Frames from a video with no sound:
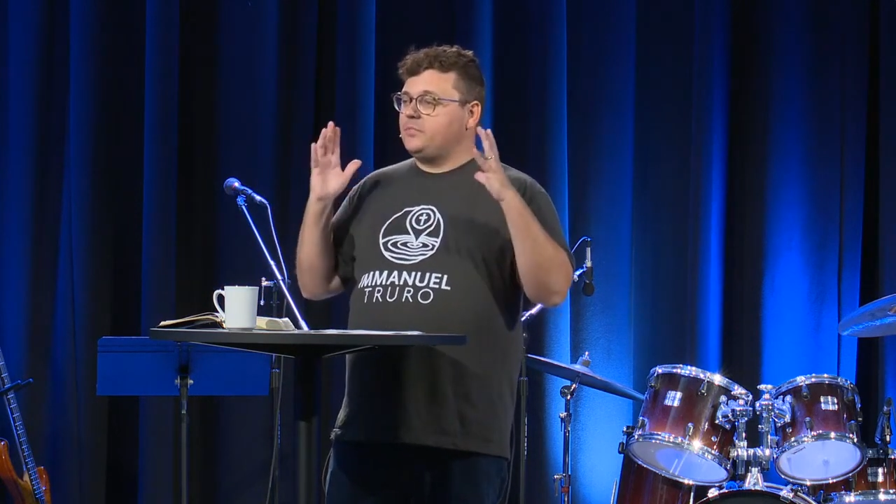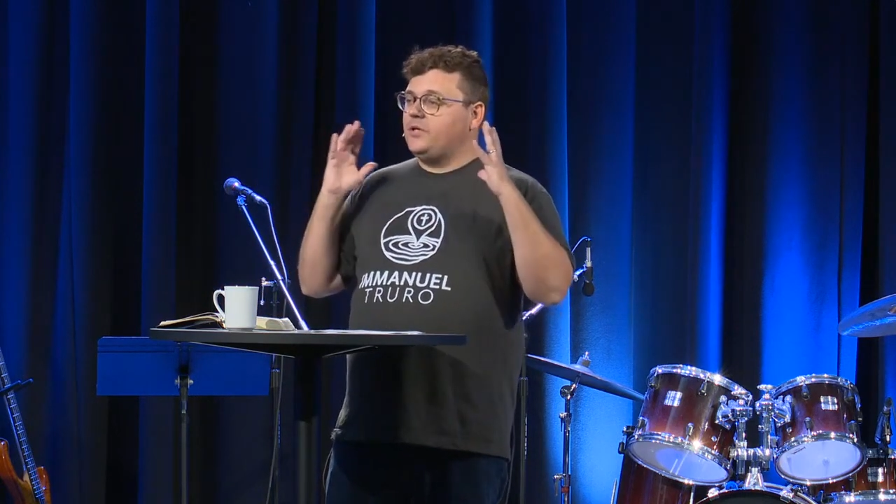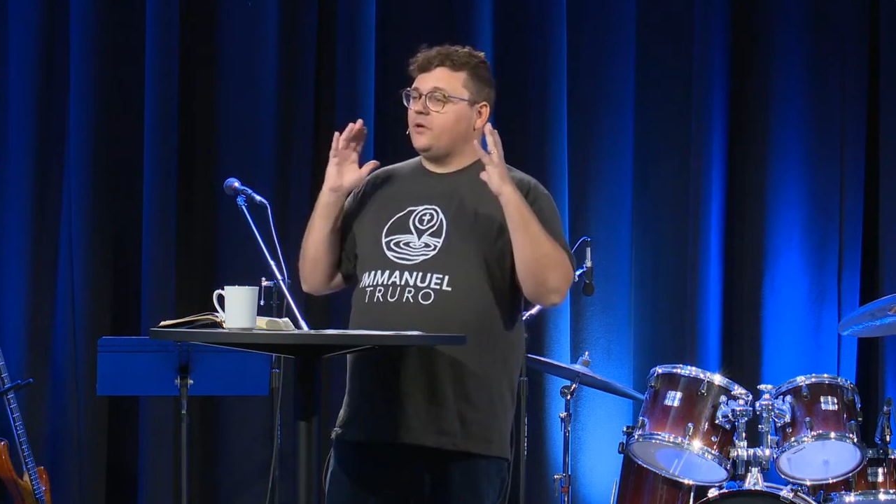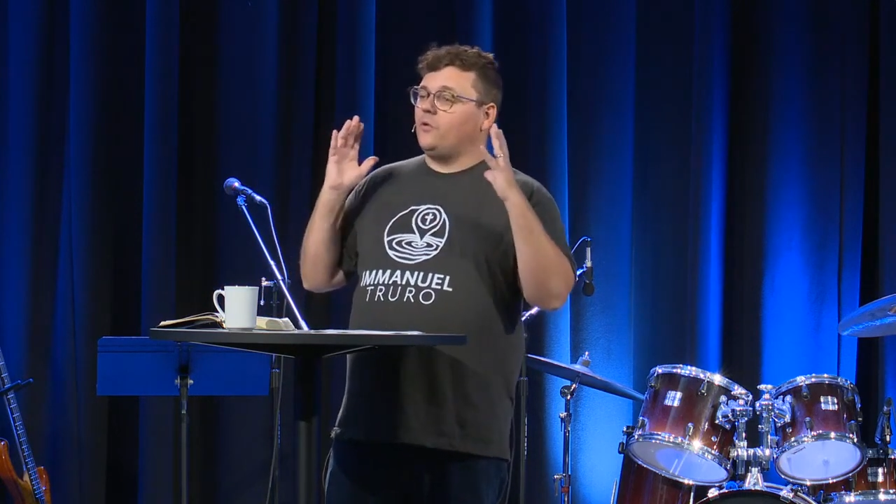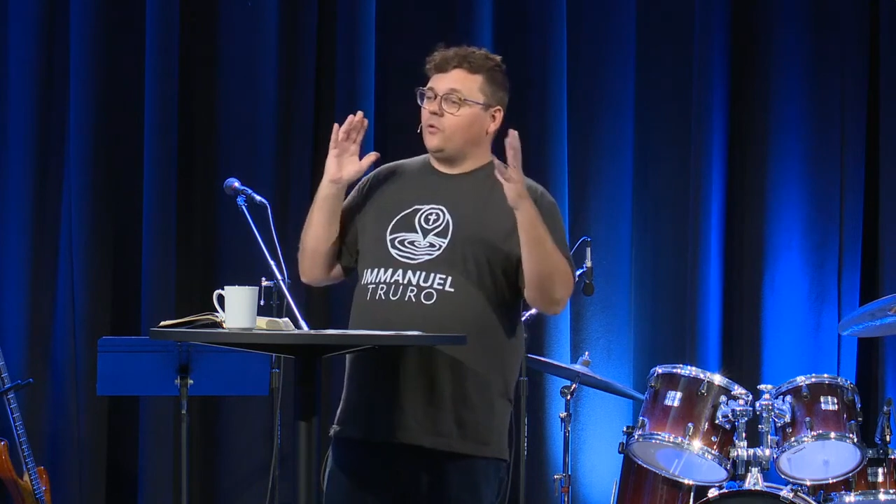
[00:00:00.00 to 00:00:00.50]

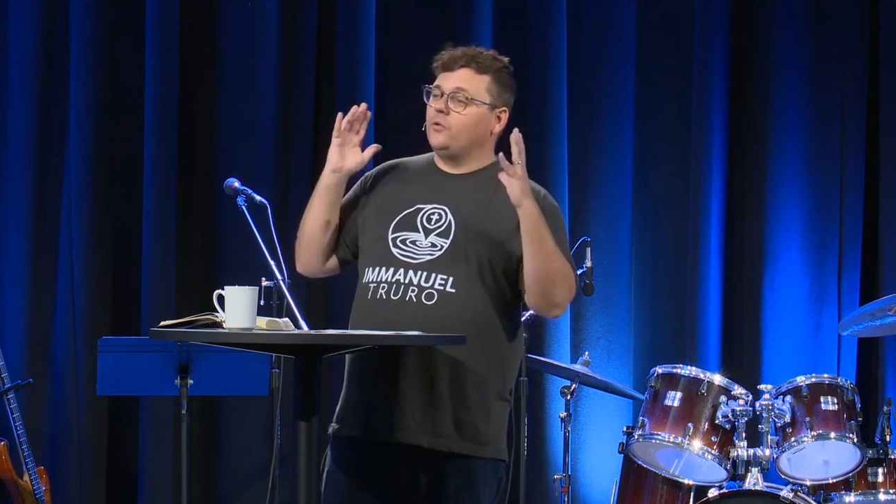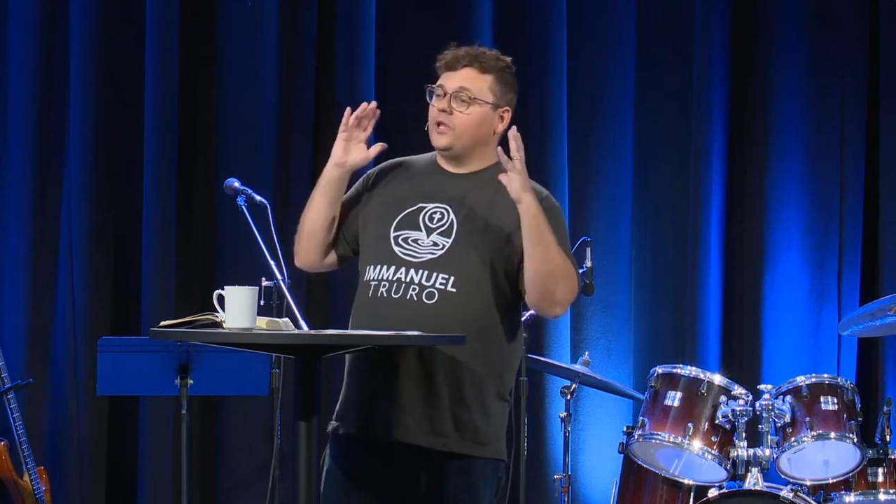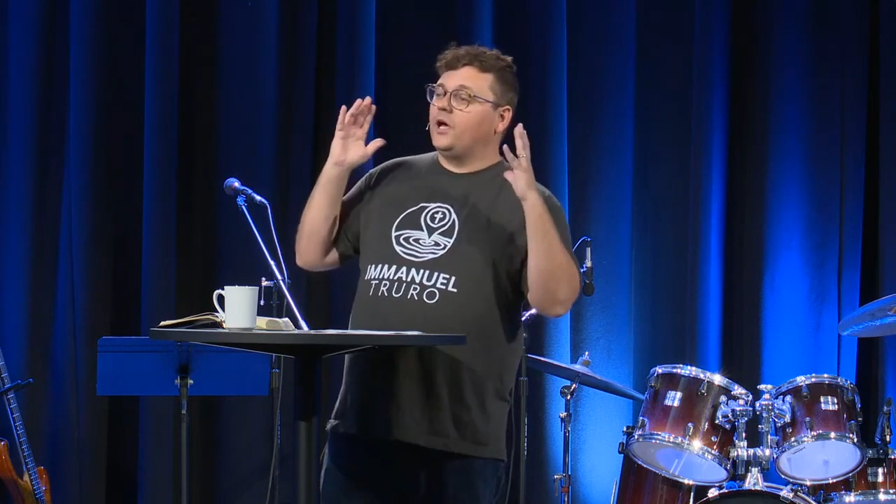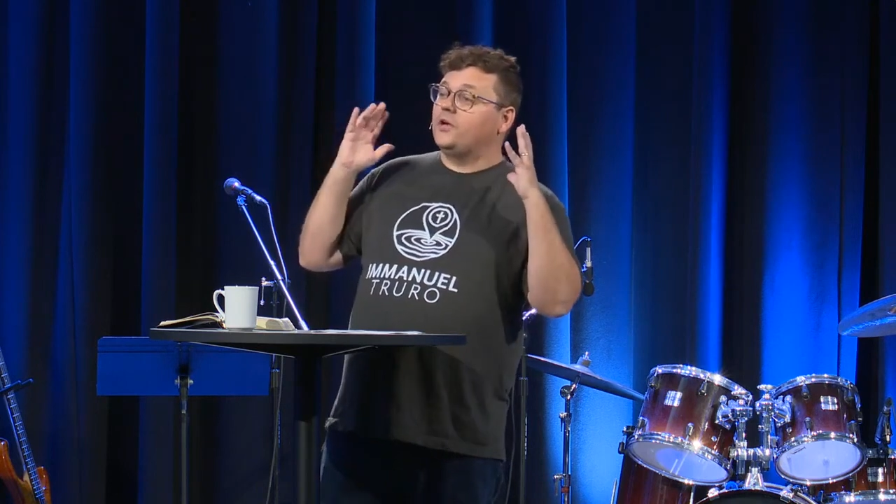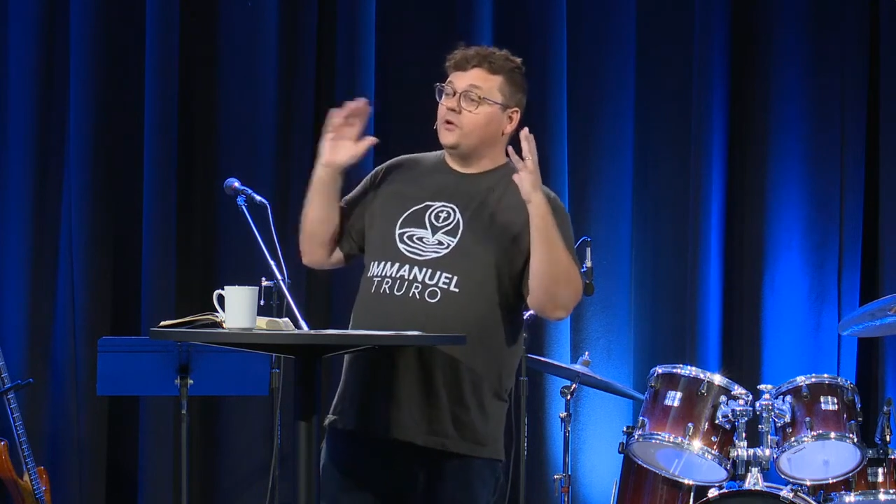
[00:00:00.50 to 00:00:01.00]
be a whole
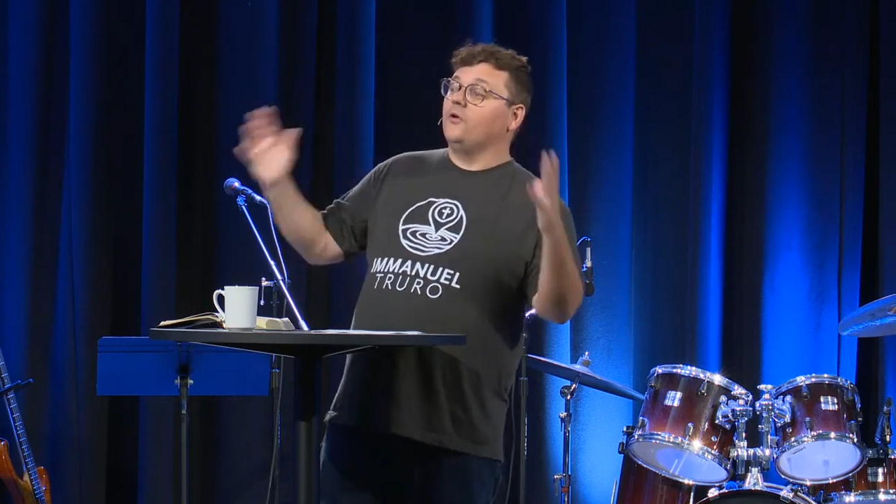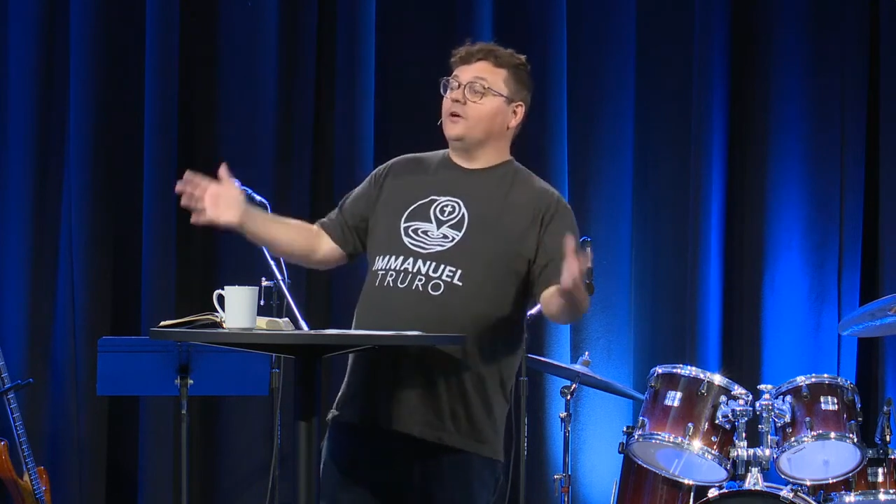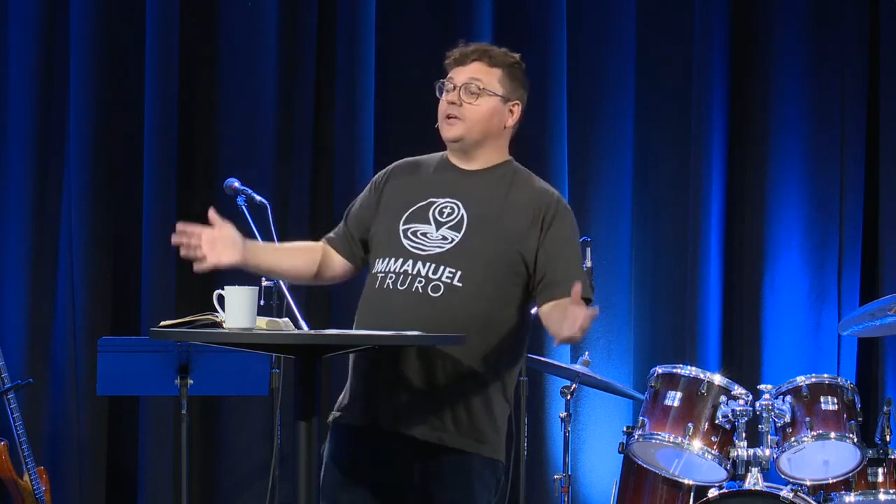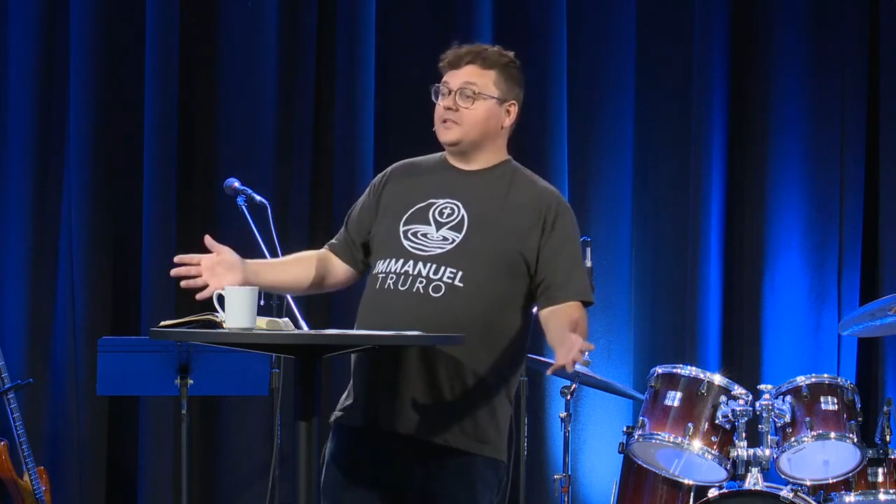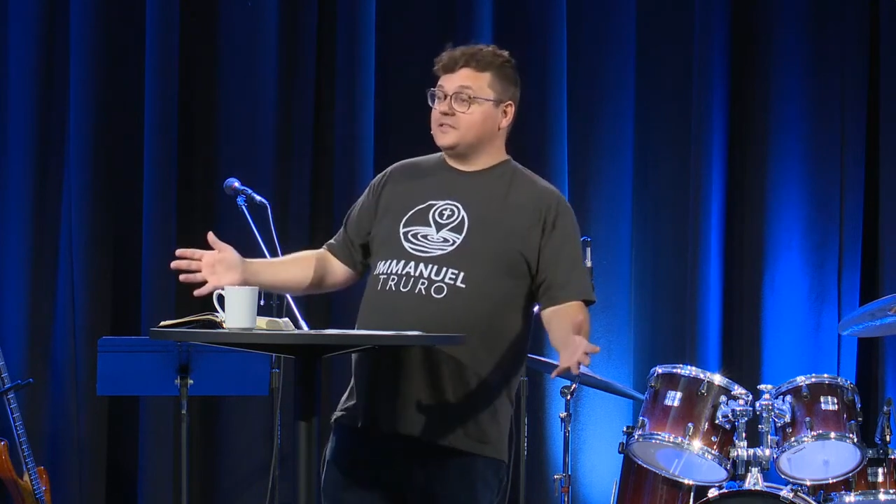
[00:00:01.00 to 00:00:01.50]
lot of
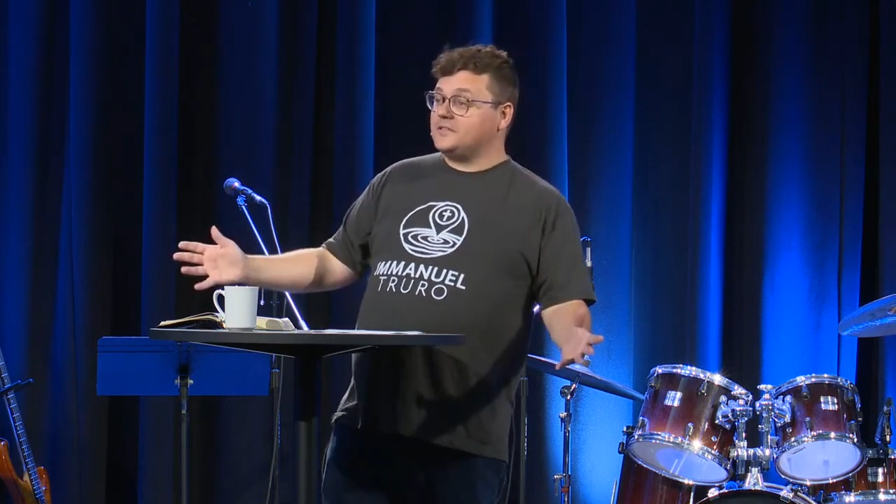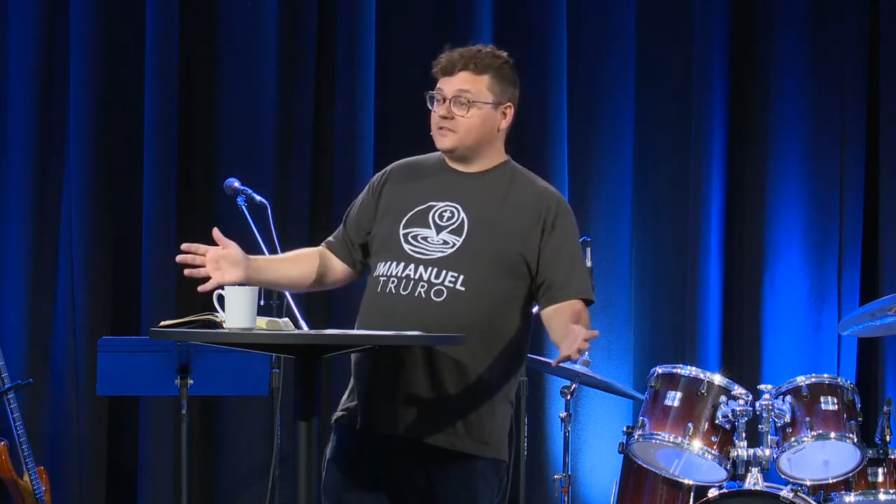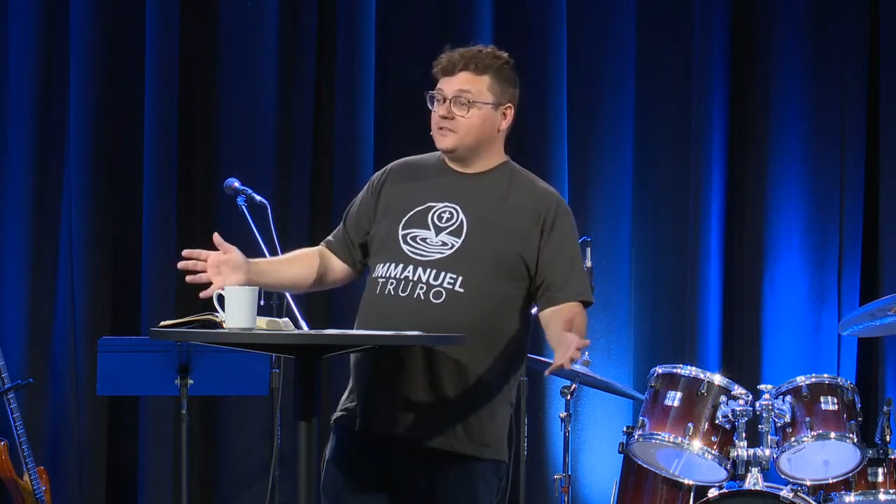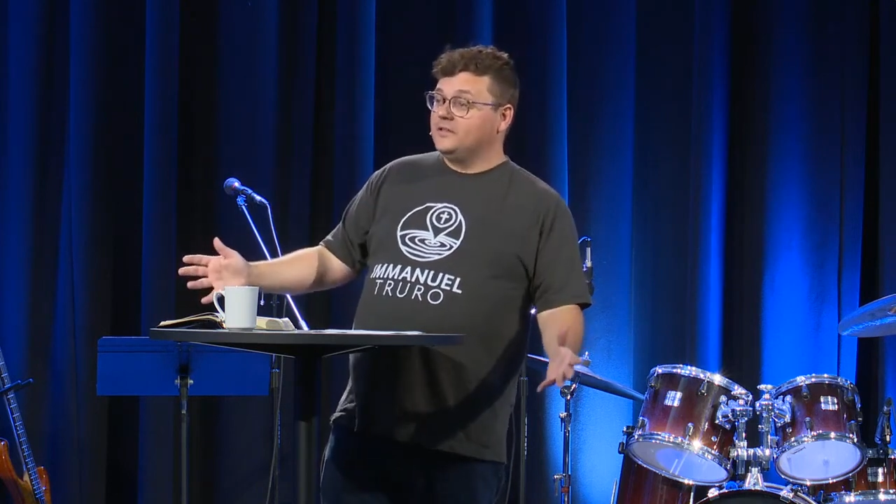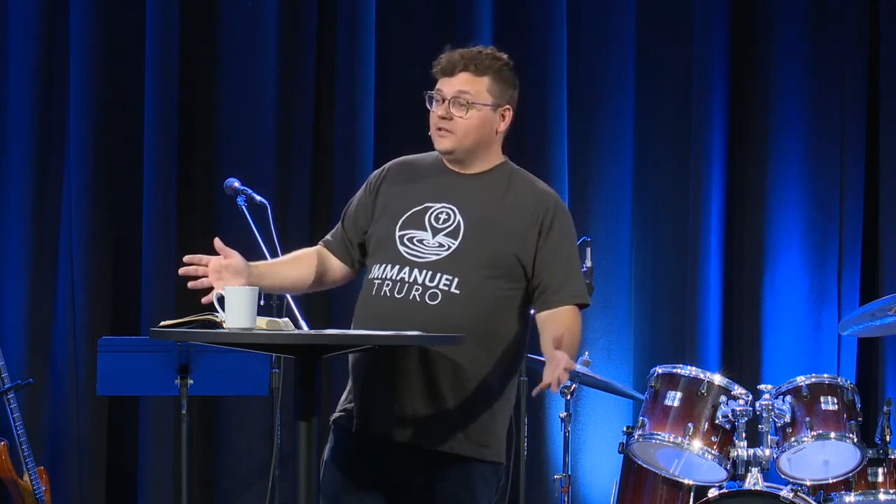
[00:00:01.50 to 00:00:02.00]
noise,